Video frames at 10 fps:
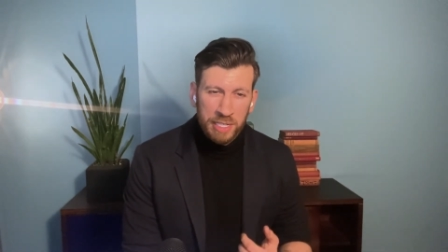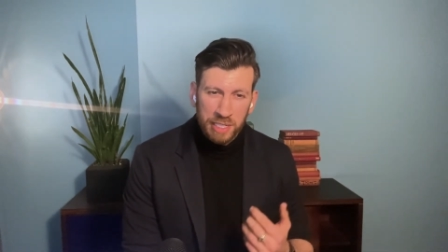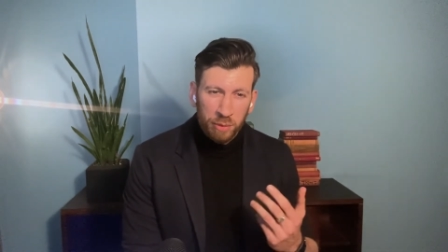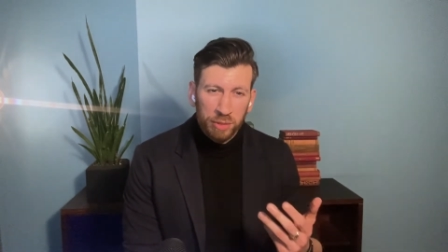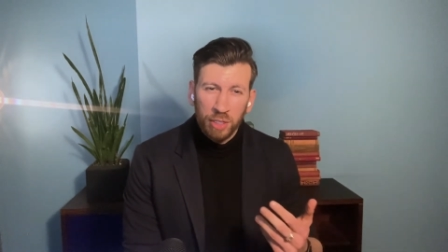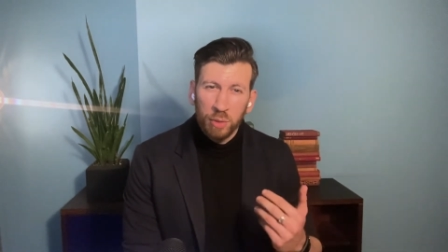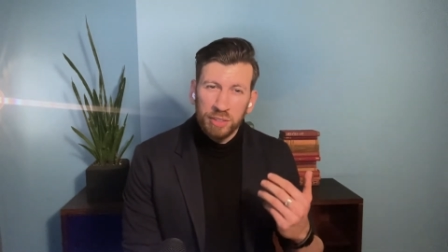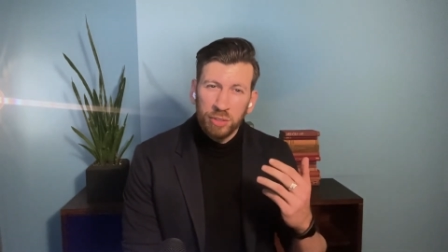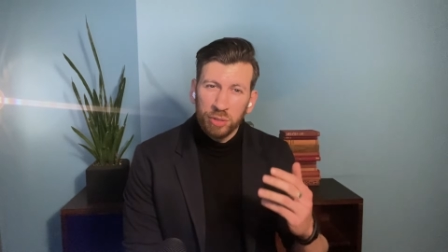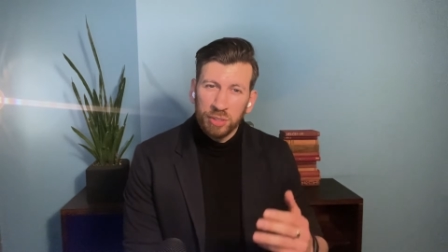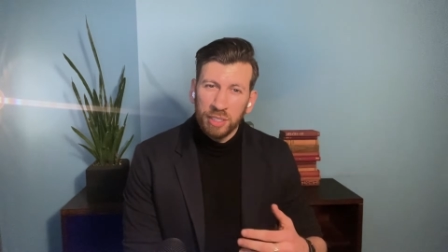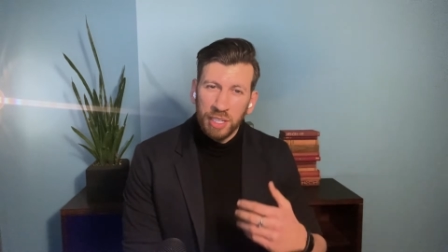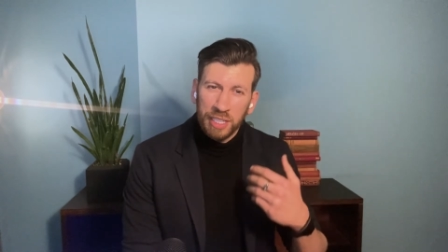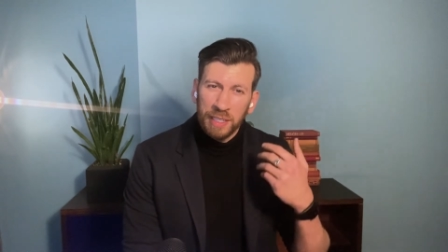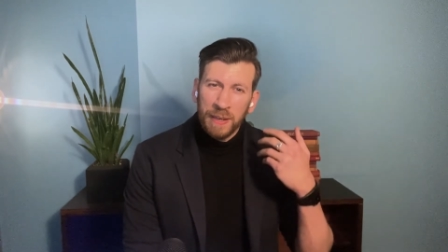And I was always interested,
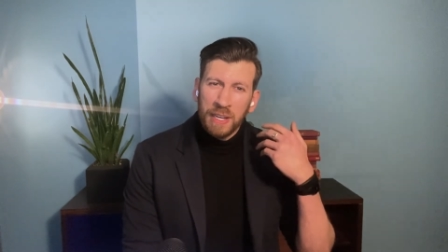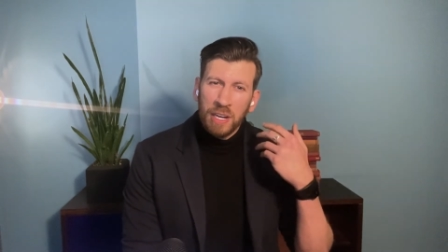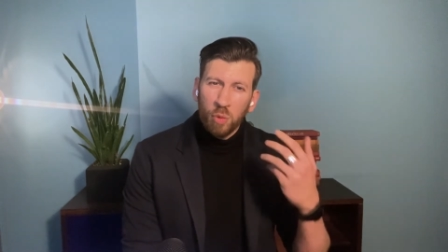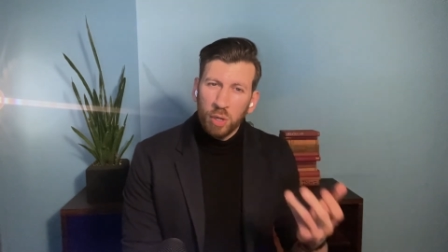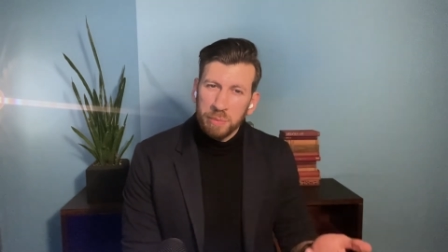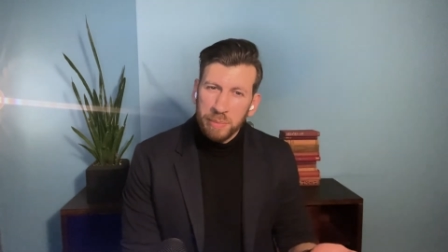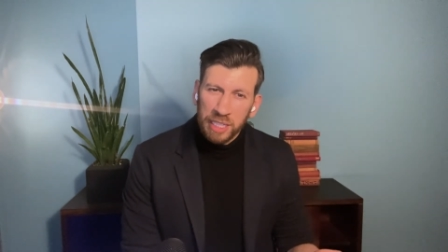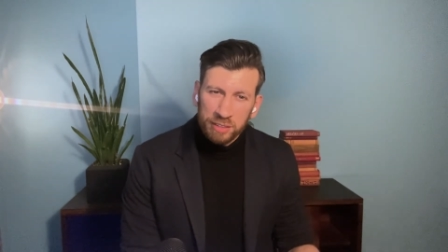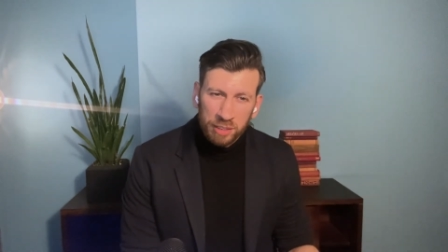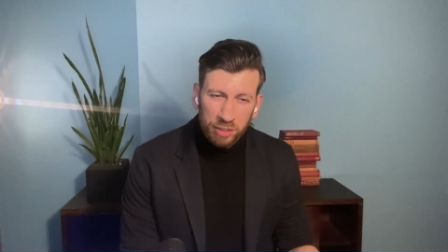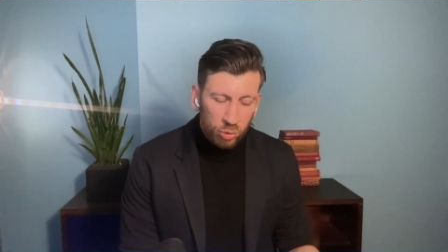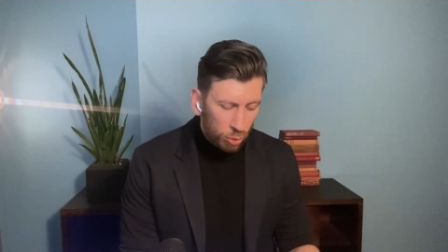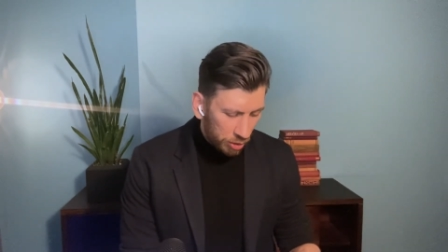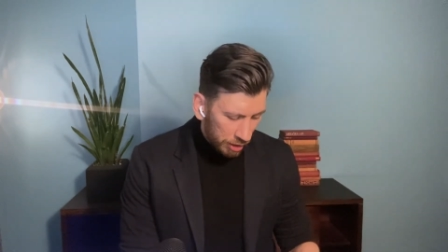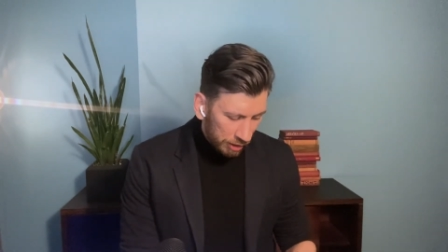like, what makes us do
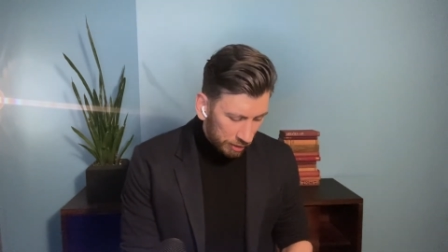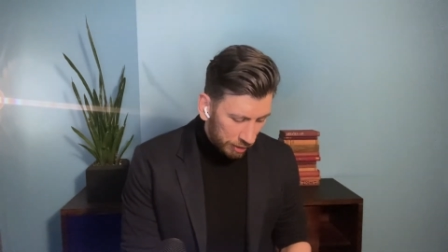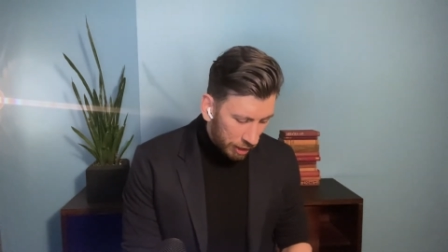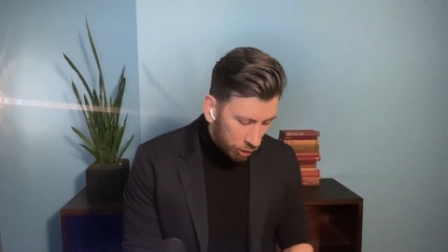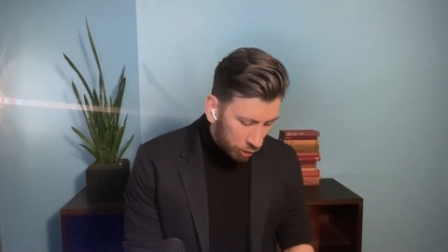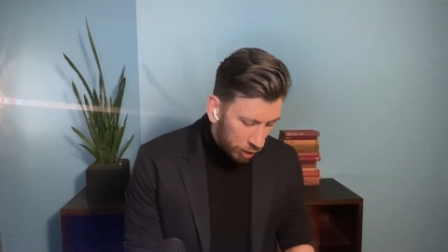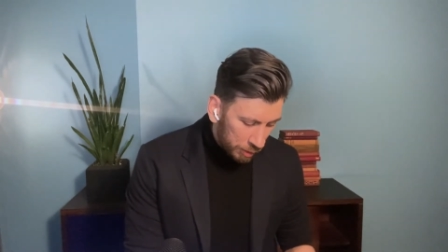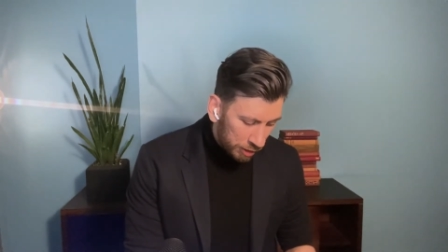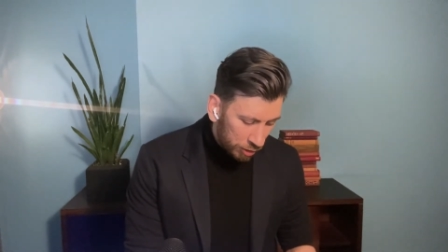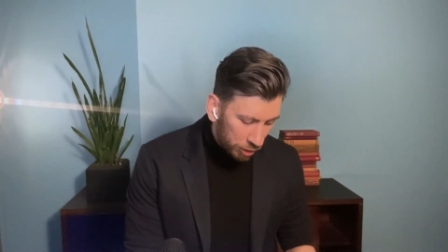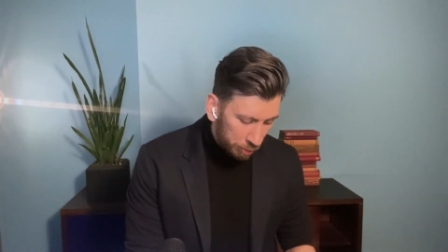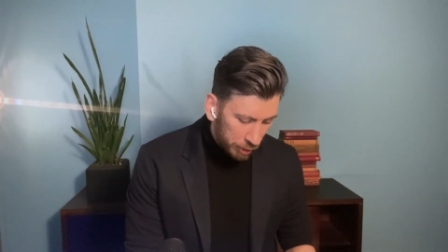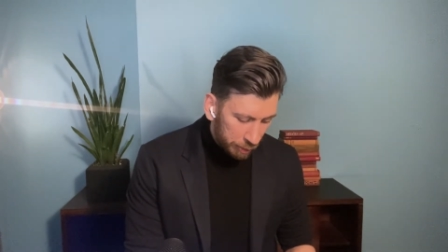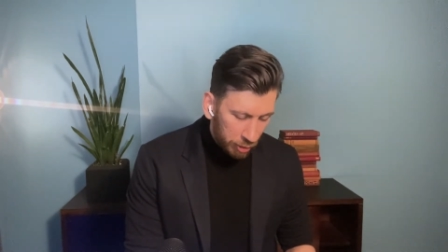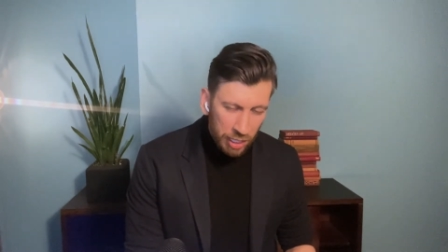things and how come that certain
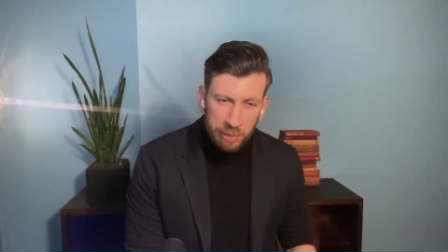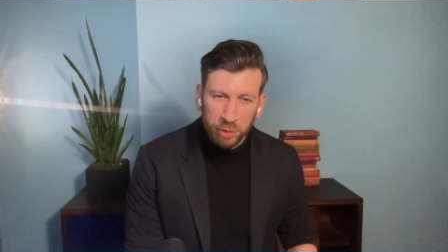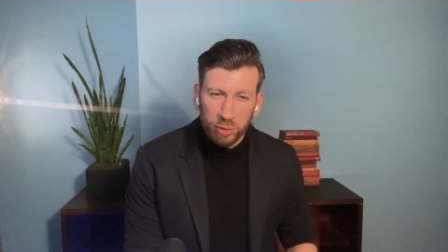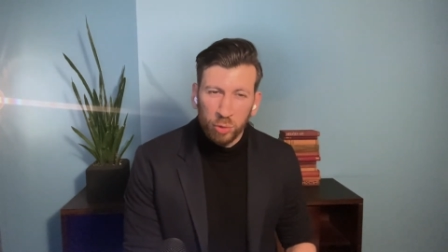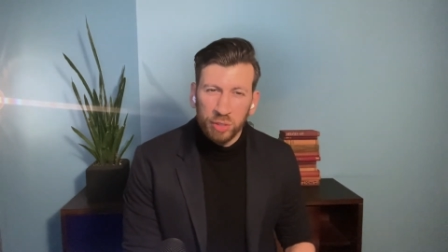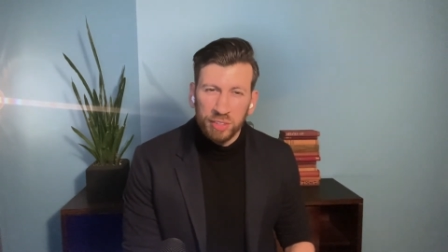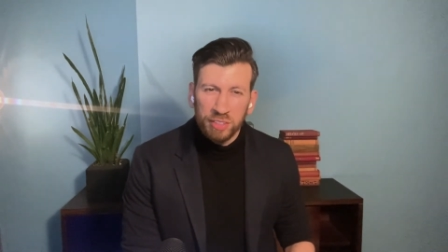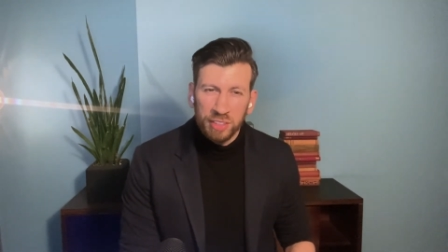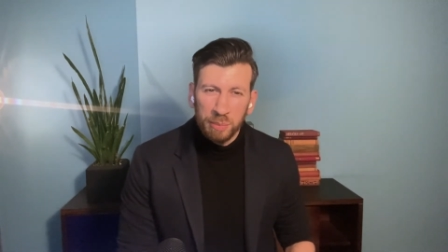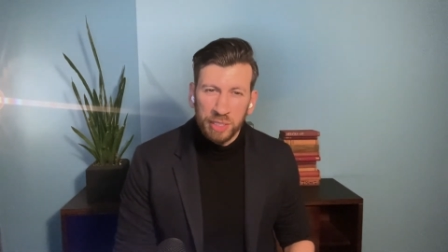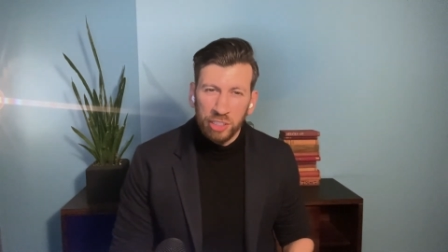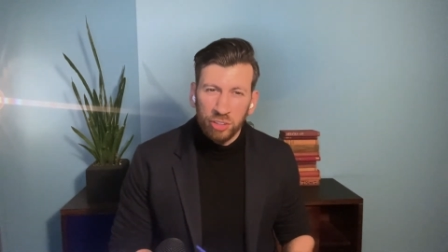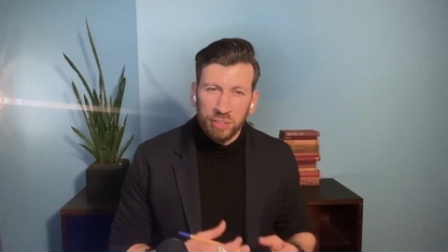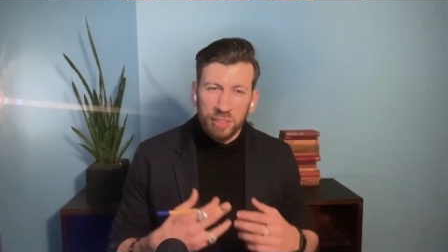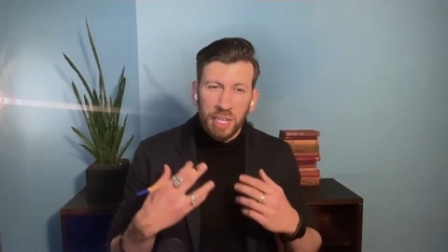people are able to resist
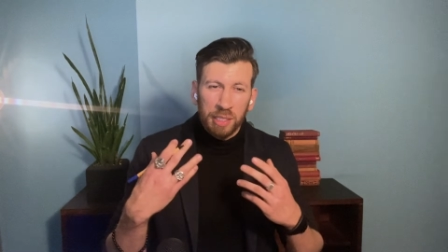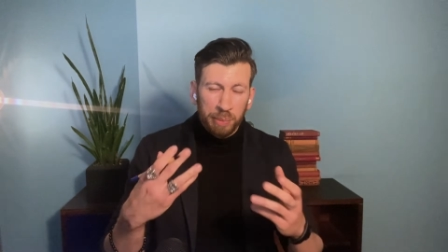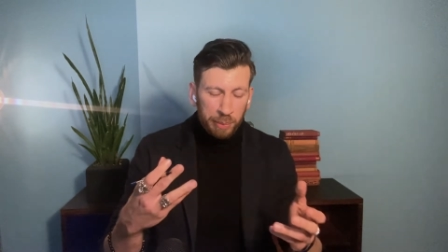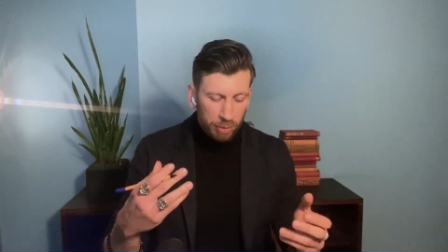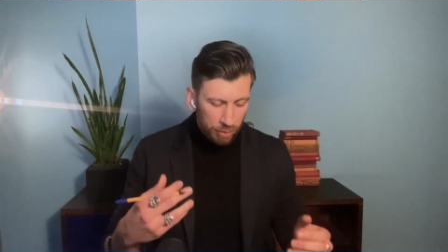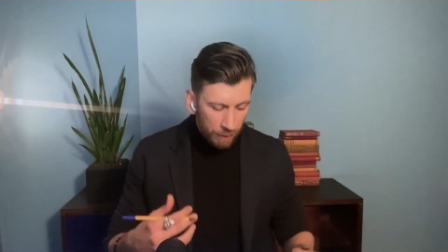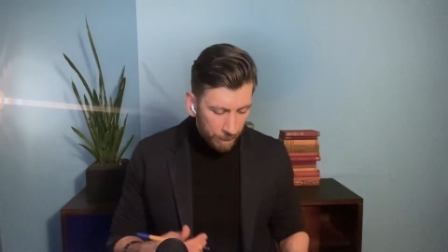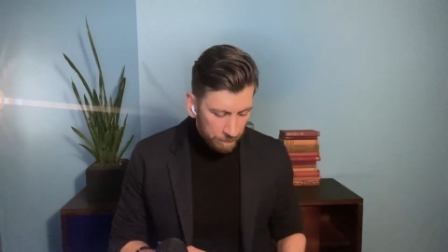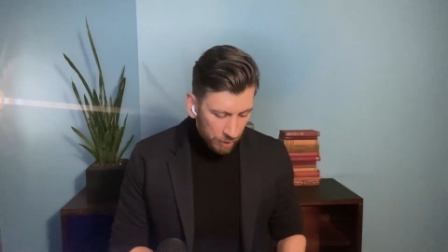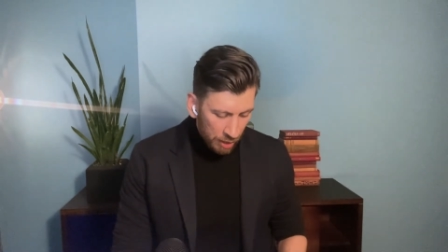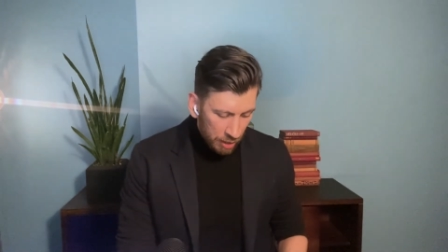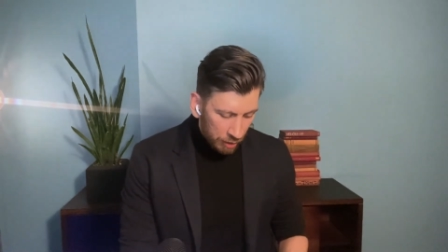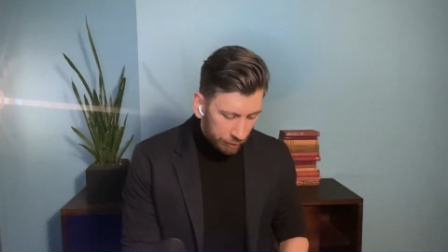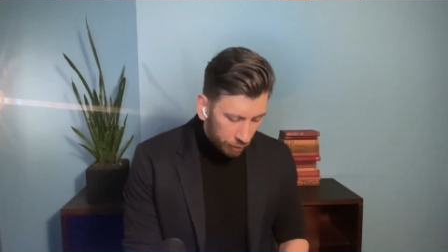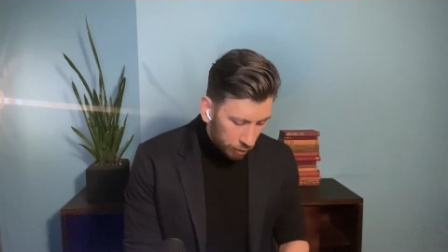temptations and other people
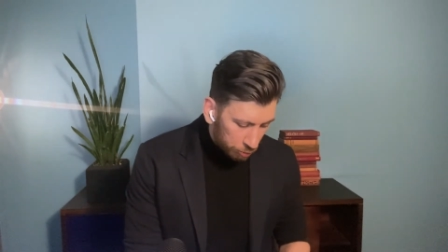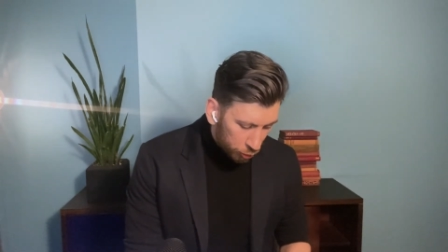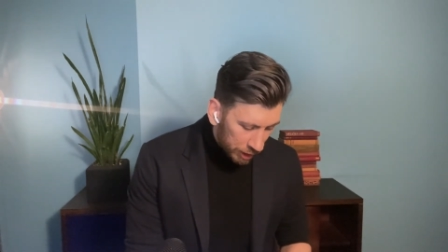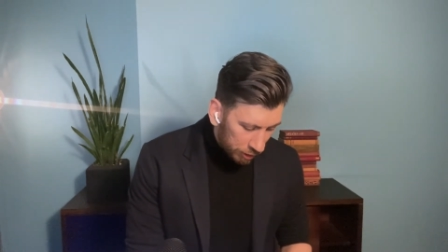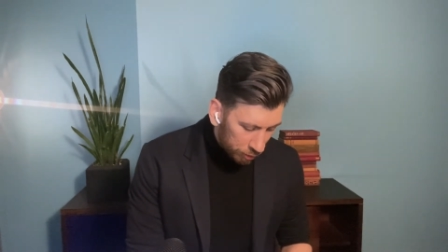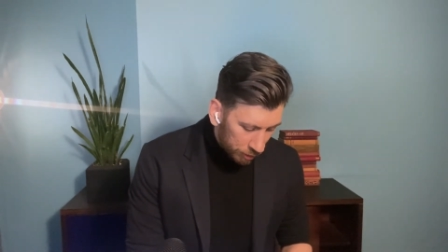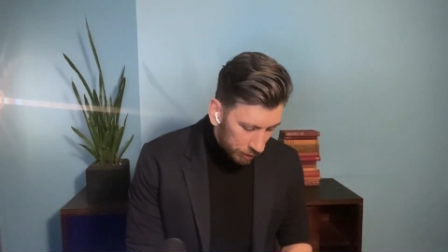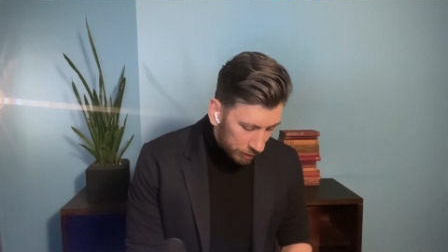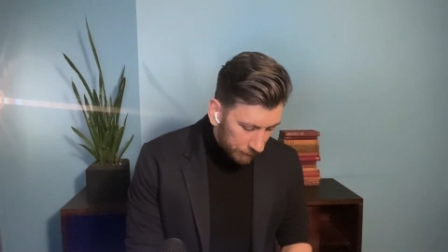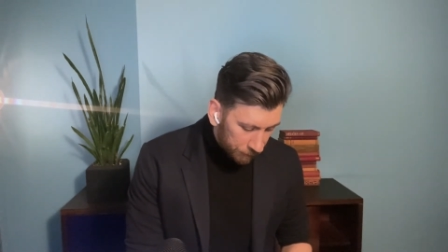fall prey to it.